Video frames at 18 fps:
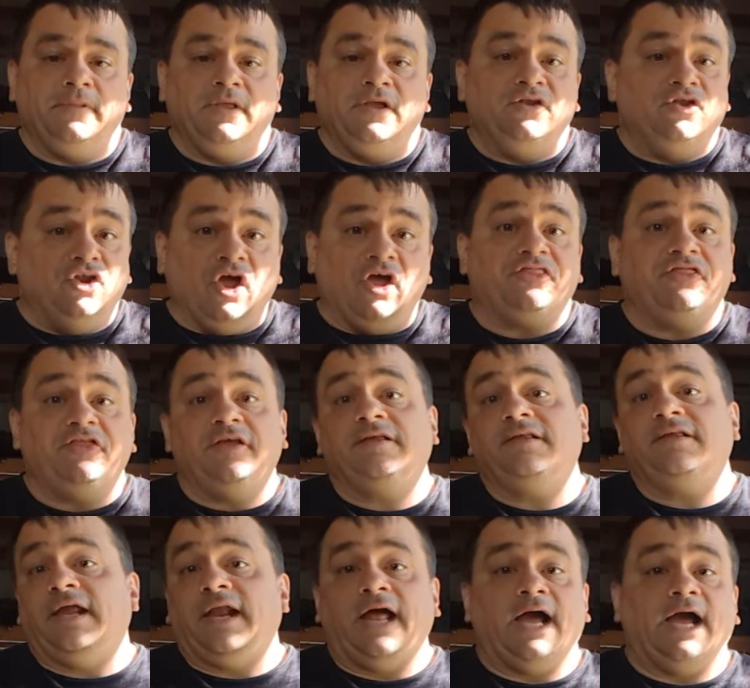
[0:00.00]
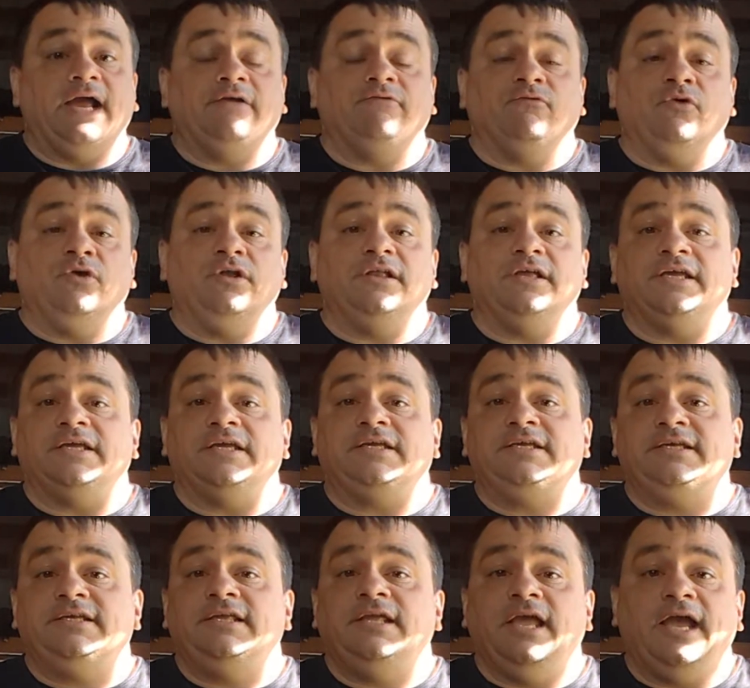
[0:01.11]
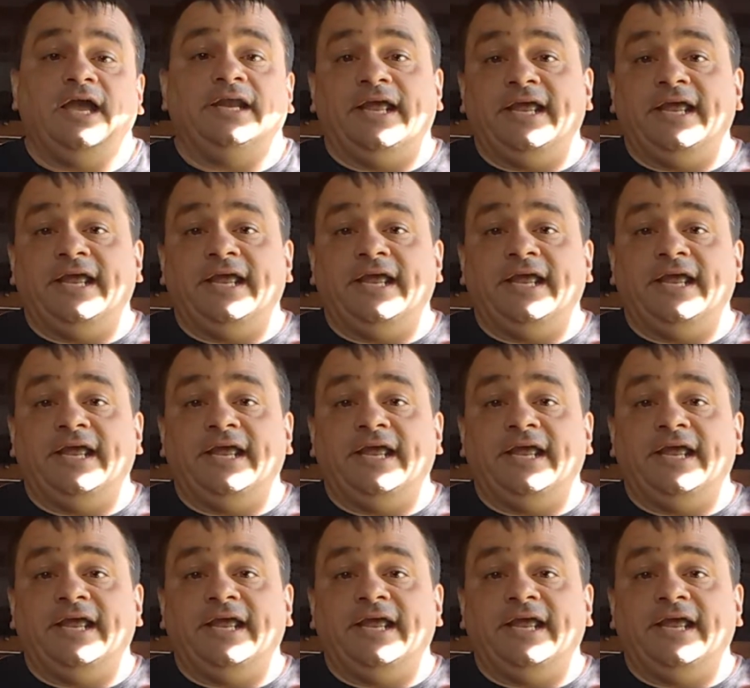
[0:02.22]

Nothing that I really had